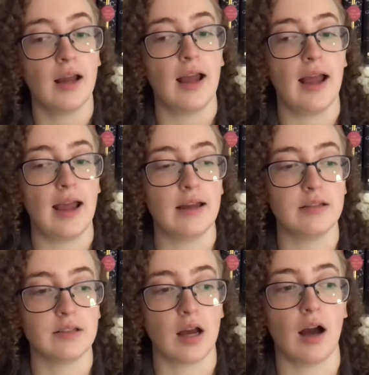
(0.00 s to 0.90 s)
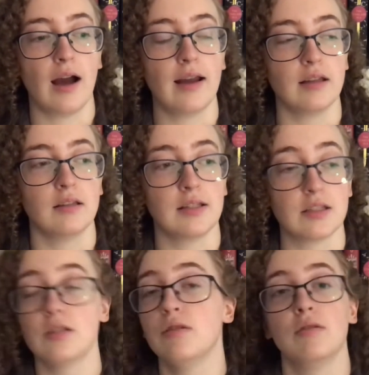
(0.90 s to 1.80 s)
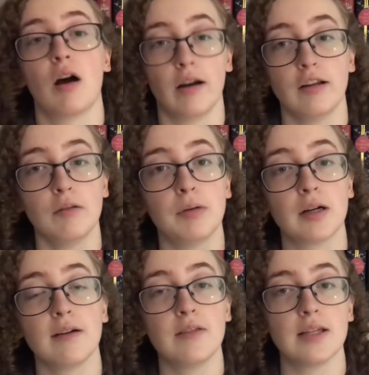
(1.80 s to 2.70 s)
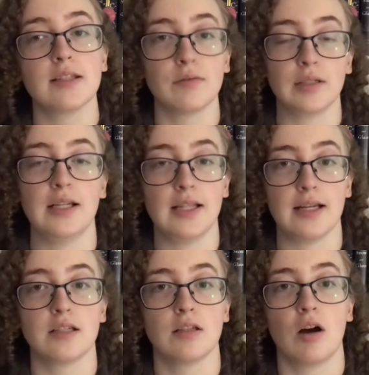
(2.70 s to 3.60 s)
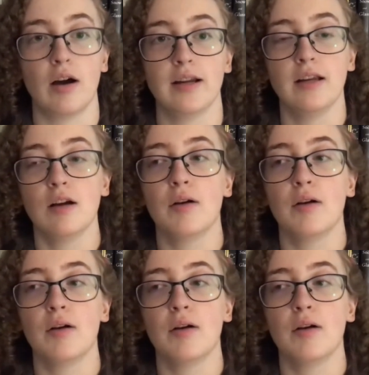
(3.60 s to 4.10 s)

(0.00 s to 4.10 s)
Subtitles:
and I listened to the audiobook of this and really liked the audio.